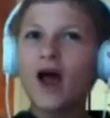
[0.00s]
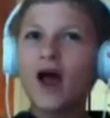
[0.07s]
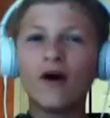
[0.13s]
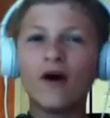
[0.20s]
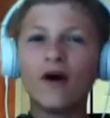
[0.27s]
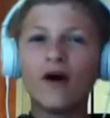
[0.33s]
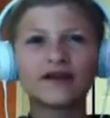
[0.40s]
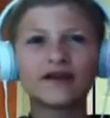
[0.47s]
Well,
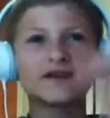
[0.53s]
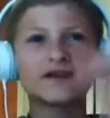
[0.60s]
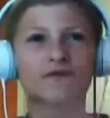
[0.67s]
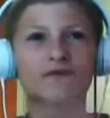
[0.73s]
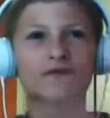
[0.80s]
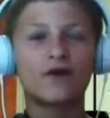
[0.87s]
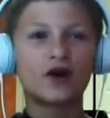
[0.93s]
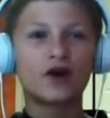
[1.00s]
I guess
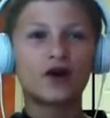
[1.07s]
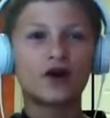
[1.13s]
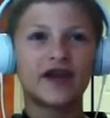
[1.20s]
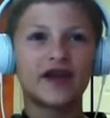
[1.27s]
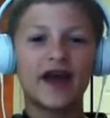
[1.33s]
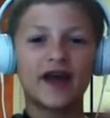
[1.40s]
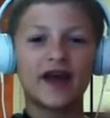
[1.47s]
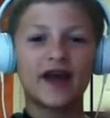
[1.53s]
at first
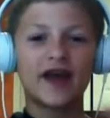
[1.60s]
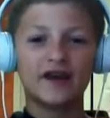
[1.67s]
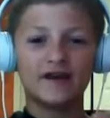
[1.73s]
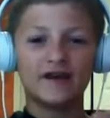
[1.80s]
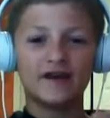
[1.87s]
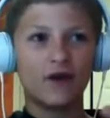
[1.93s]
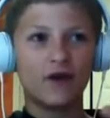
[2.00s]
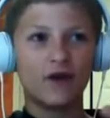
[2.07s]
they
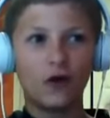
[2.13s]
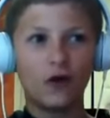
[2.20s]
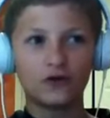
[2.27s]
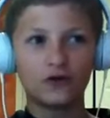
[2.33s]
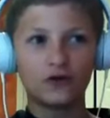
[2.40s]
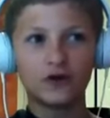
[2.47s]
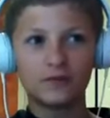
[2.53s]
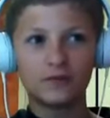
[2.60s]
had
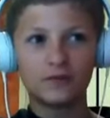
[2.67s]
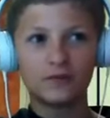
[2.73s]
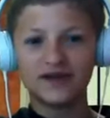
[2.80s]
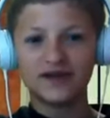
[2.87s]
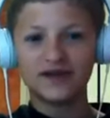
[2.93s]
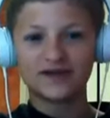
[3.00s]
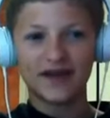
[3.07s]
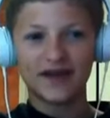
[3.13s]
Altered
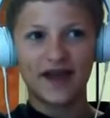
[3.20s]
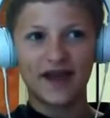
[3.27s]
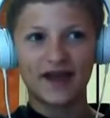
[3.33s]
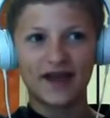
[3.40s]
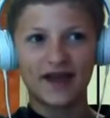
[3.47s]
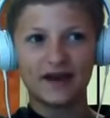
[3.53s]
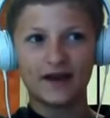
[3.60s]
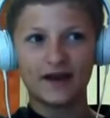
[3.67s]
Beast
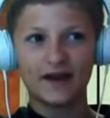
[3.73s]
and